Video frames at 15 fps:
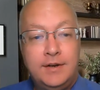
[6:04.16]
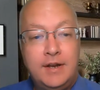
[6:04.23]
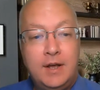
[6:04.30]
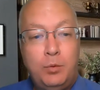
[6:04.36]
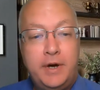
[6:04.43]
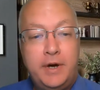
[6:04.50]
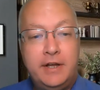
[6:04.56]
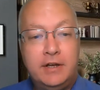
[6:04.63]
Now,
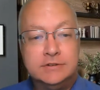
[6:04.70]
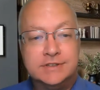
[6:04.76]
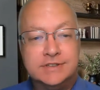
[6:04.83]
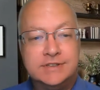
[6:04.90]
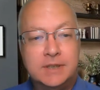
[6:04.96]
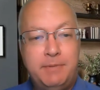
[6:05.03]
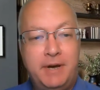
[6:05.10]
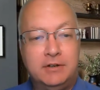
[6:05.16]
what
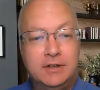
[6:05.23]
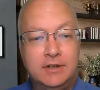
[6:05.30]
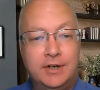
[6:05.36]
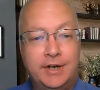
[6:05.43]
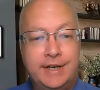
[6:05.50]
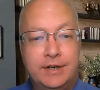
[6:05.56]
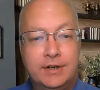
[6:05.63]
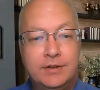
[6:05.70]
else about
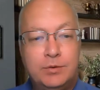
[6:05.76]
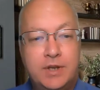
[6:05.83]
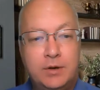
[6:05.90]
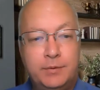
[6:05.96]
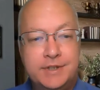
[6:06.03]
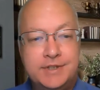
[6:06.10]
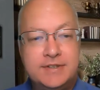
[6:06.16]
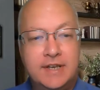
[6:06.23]
learning
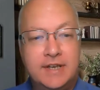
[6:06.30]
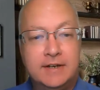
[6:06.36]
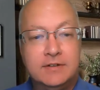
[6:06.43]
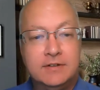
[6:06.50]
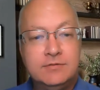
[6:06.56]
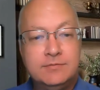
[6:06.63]
can we say?